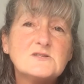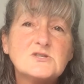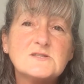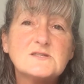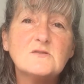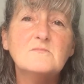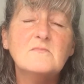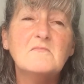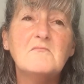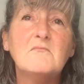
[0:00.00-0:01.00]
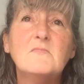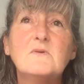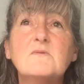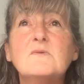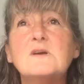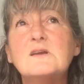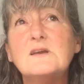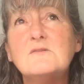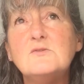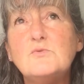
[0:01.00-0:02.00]
just don't,
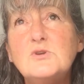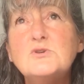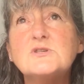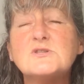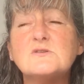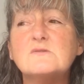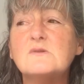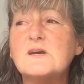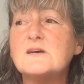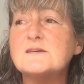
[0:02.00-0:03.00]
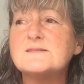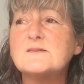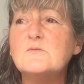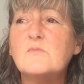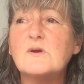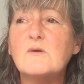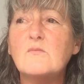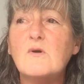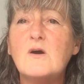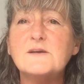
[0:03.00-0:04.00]
we usually do a soup where
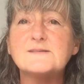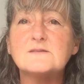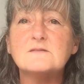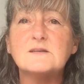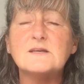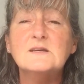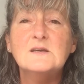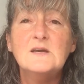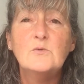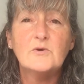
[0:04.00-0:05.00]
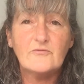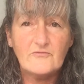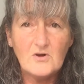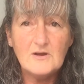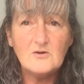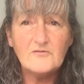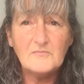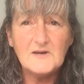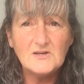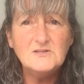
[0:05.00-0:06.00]
I certainly would fry off
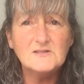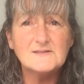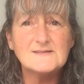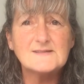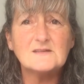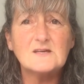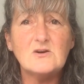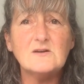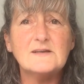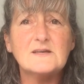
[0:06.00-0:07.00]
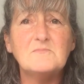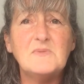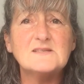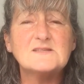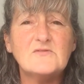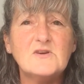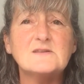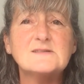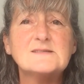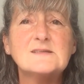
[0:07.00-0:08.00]
my onions and garlic and bits
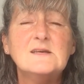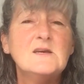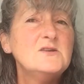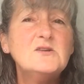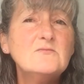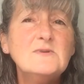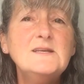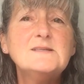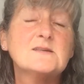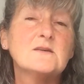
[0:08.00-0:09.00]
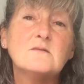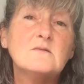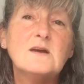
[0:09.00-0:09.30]
first. You don't need to.